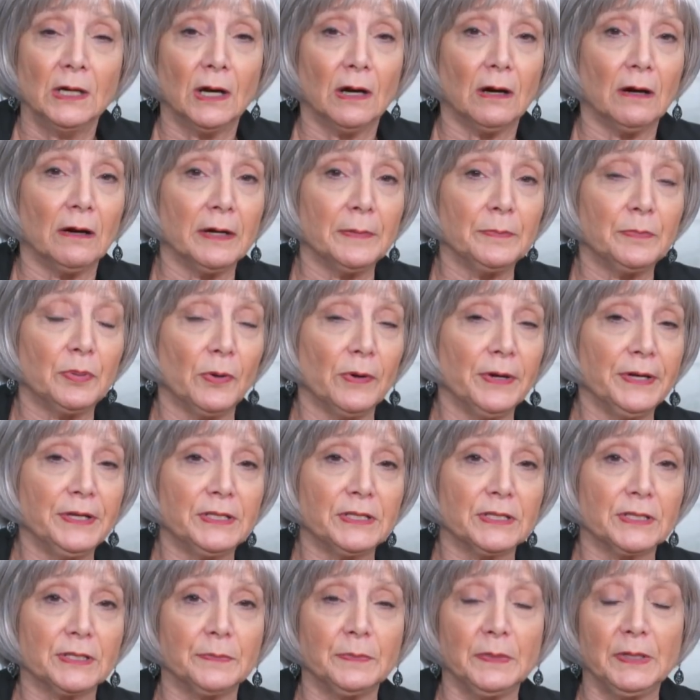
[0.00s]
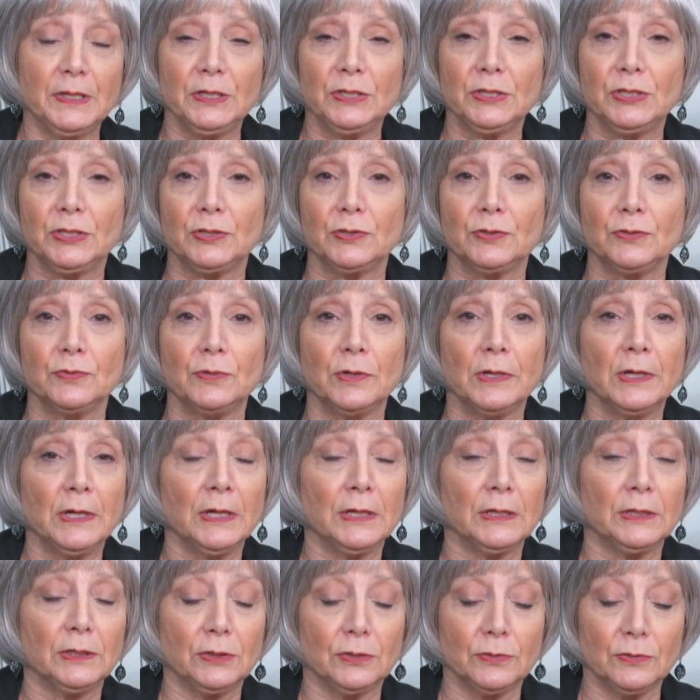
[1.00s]
On point just means you,
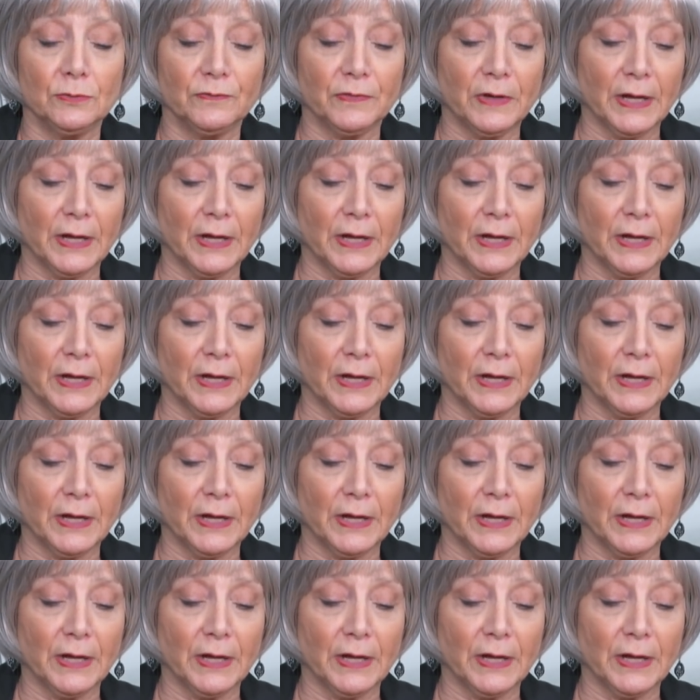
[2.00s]
you've